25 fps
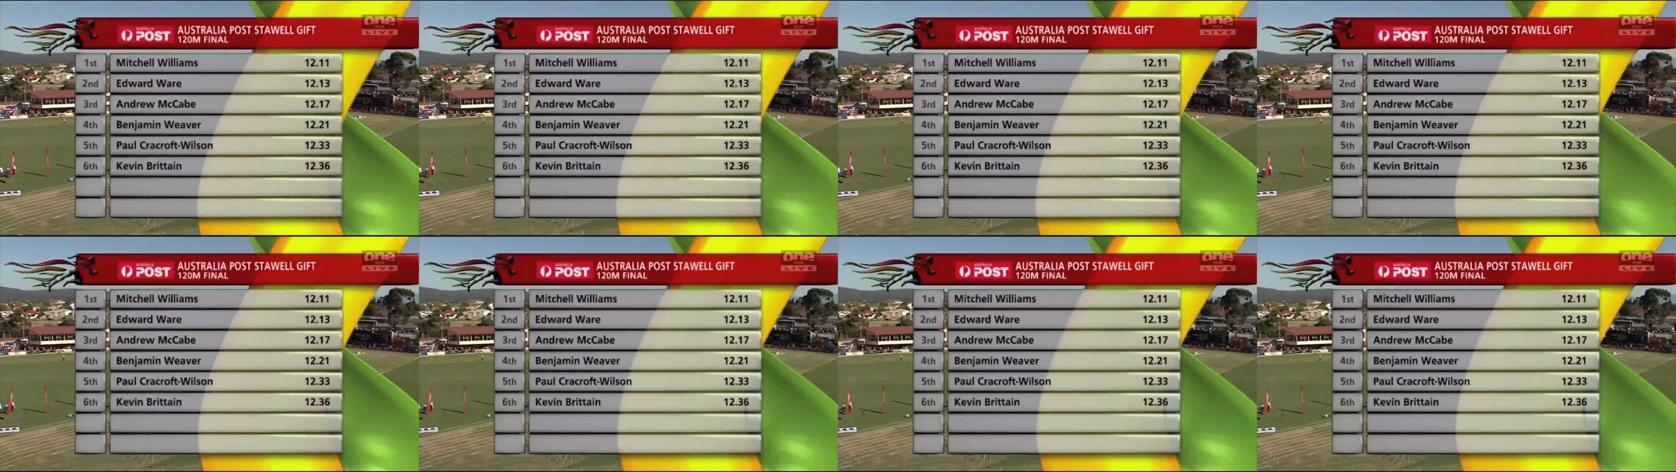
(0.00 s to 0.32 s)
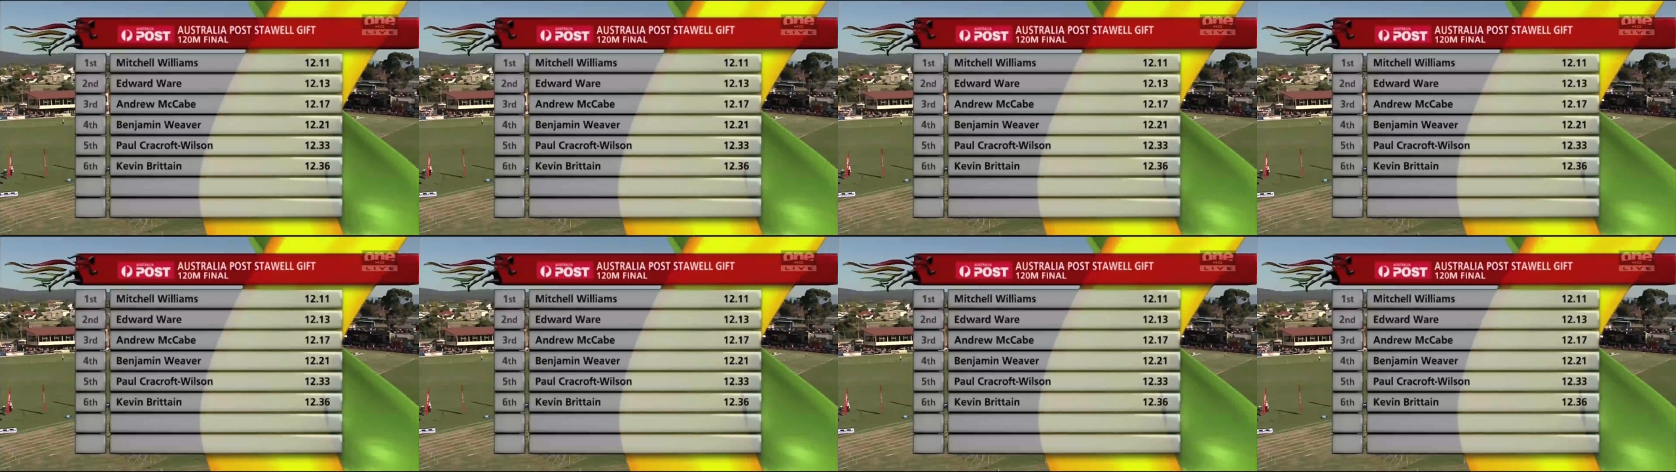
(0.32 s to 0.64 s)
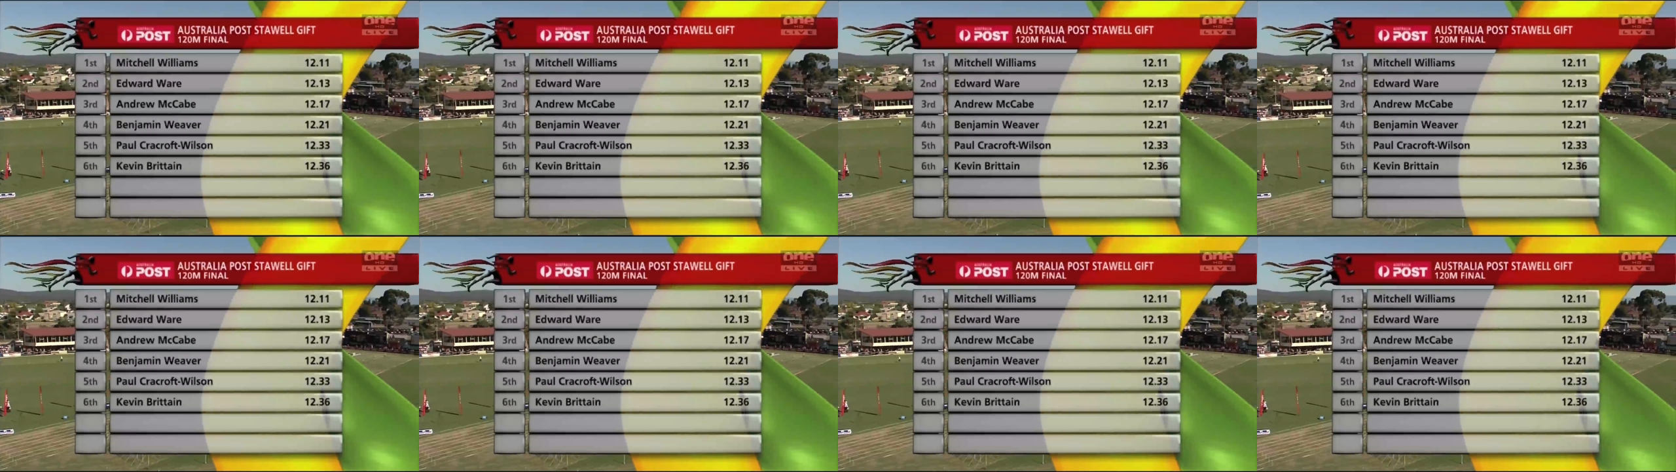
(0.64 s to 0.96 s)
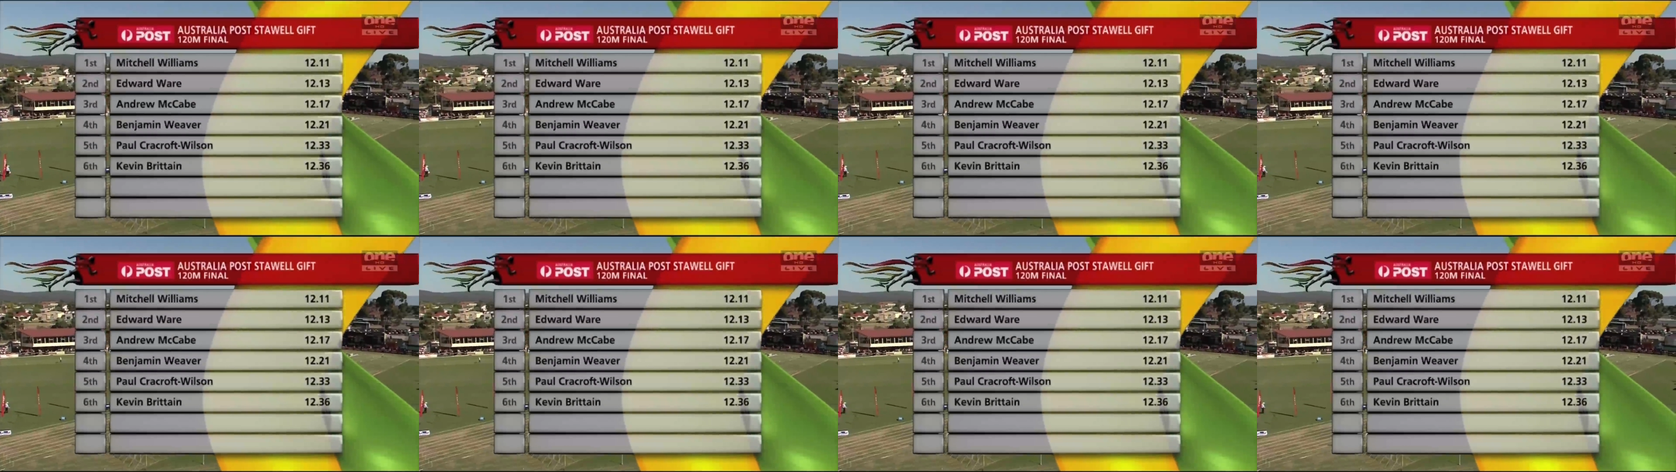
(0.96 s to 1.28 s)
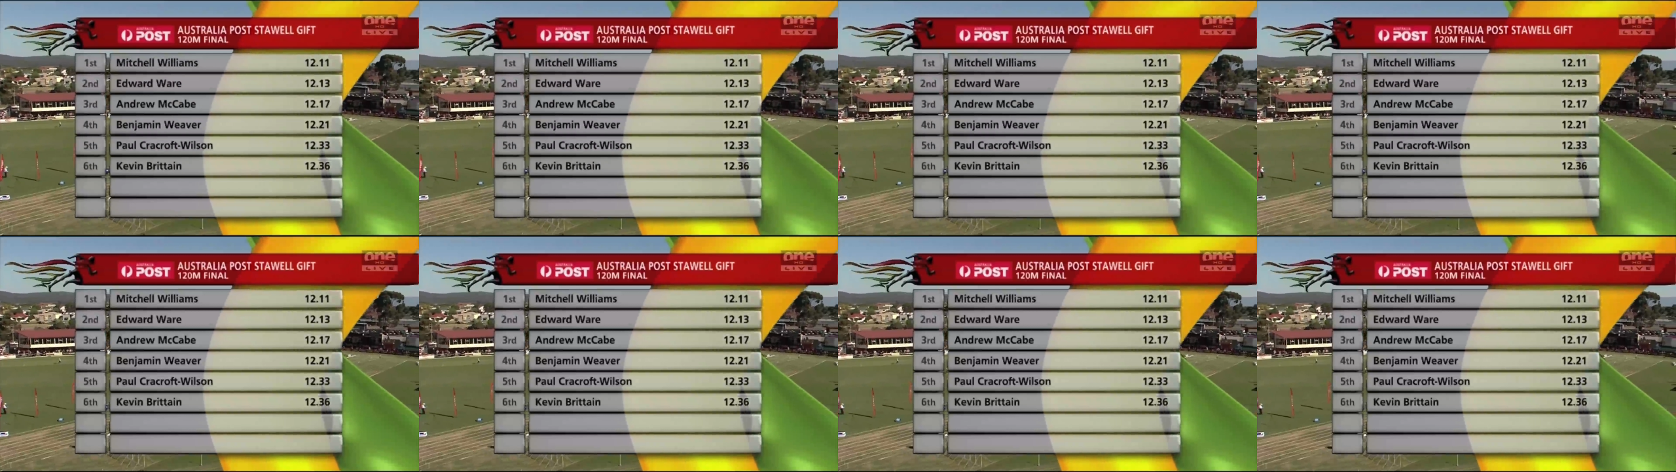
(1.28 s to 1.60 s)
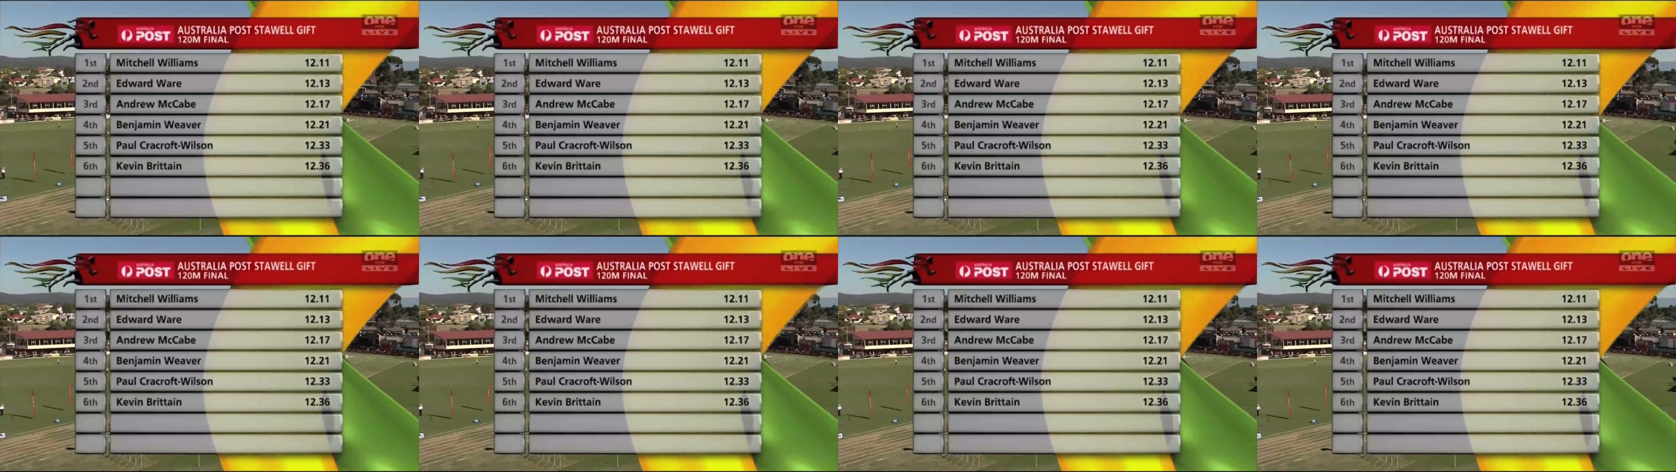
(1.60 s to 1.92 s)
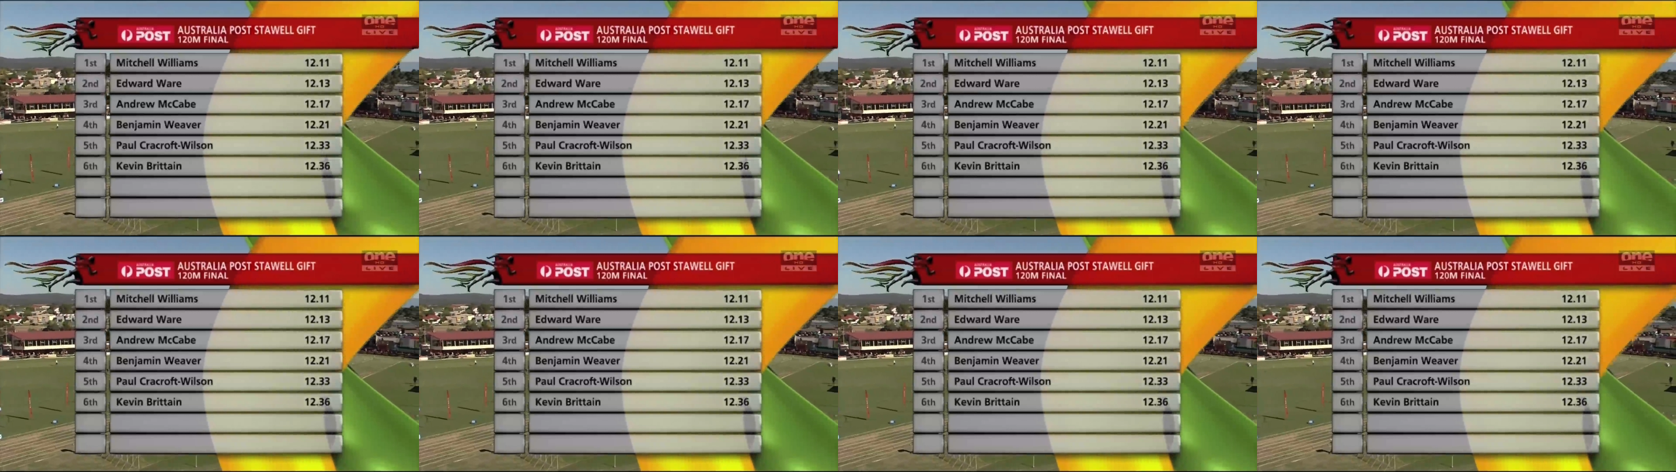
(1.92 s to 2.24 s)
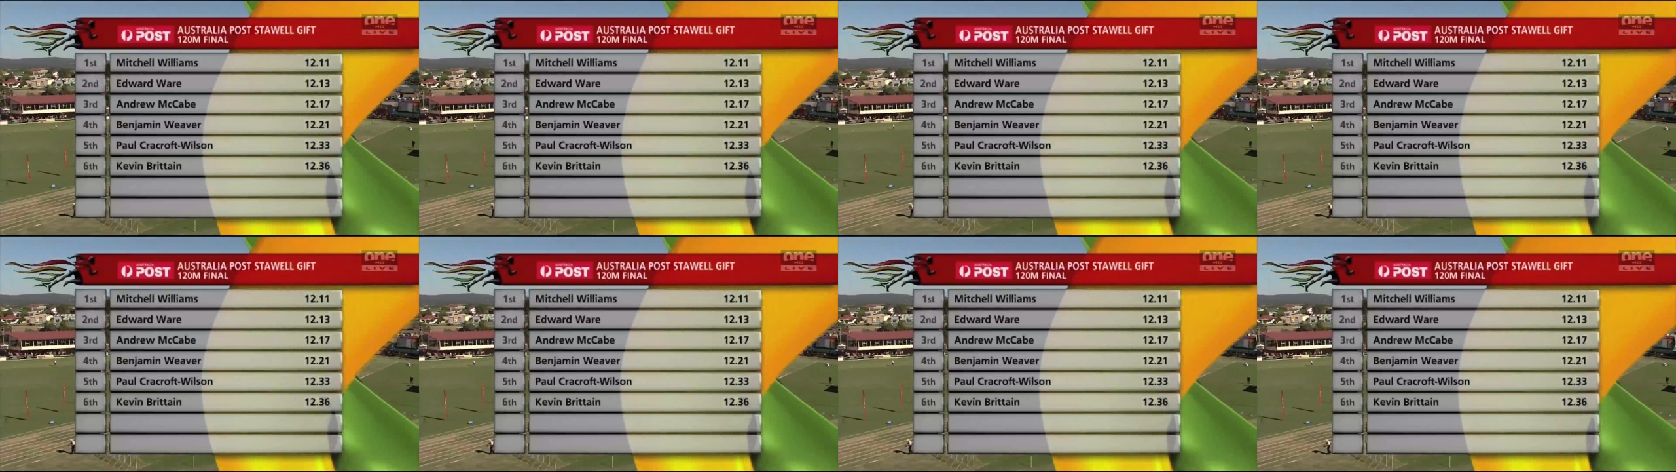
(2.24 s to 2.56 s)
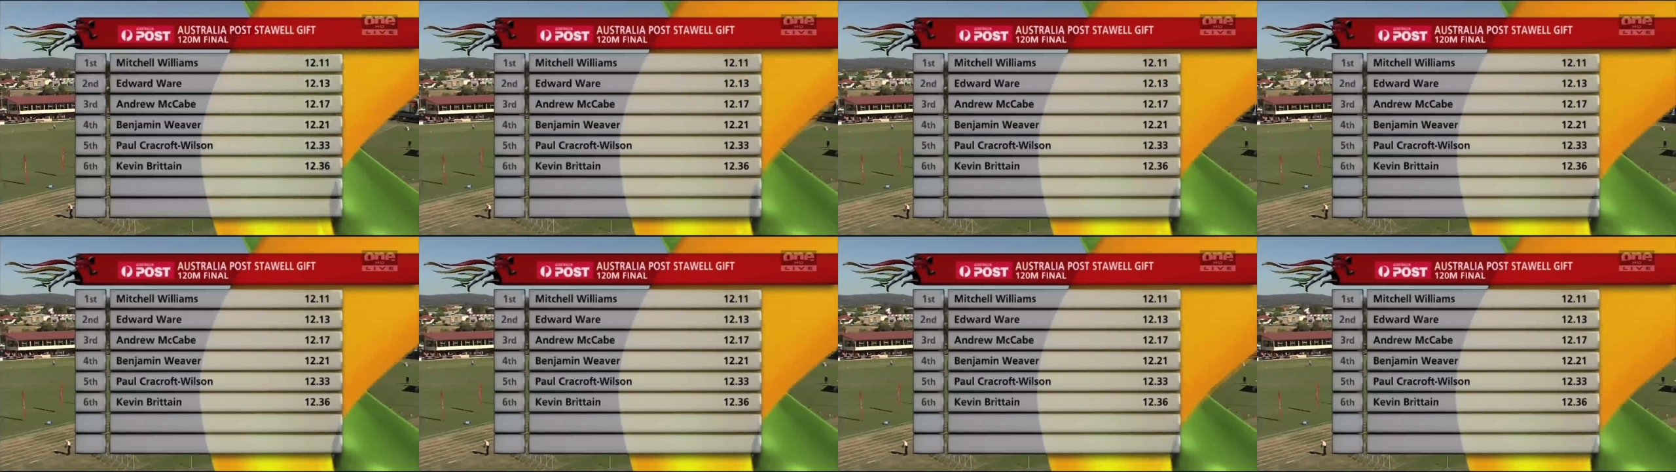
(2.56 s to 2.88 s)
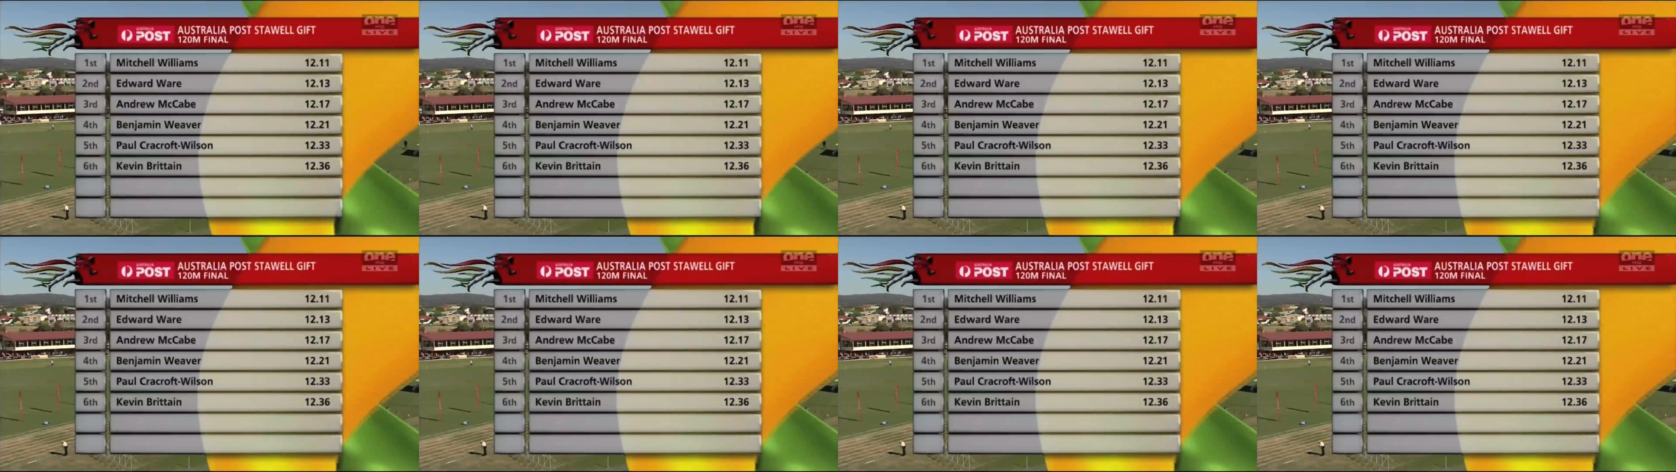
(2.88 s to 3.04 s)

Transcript: No face is visible, so there are no lips to read.